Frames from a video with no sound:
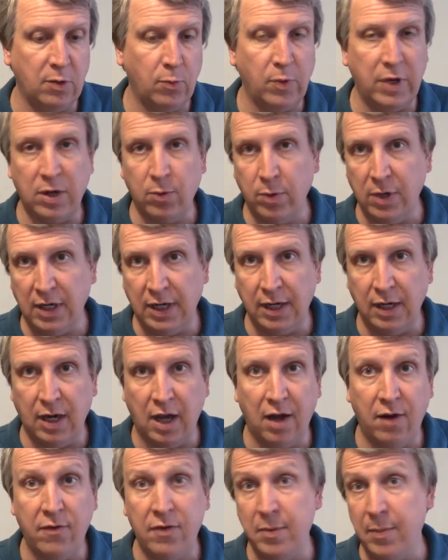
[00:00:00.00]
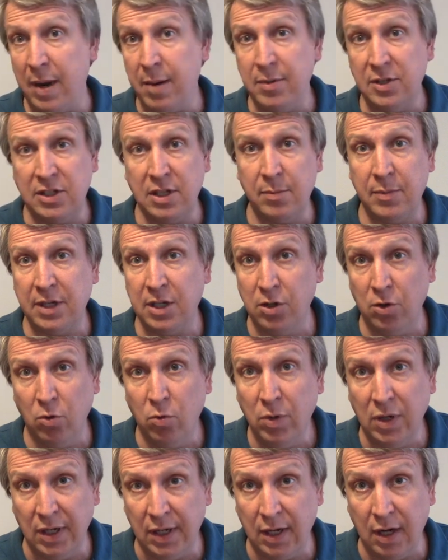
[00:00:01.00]
we really love and maybe something you
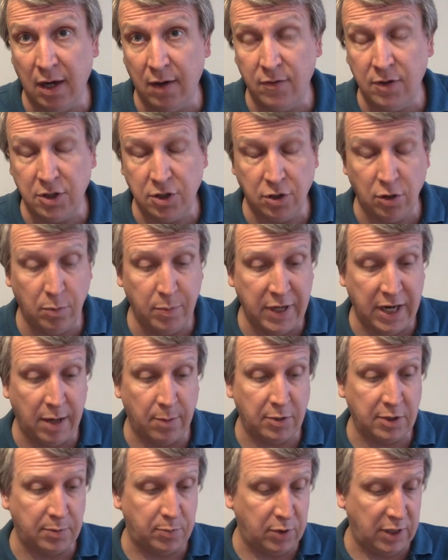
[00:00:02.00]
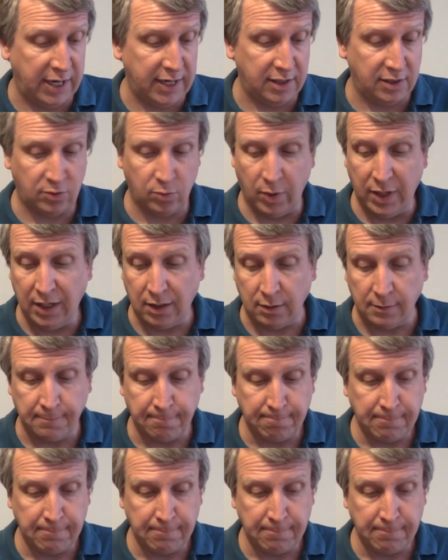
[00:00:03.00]
really love that you'll be able to play as well.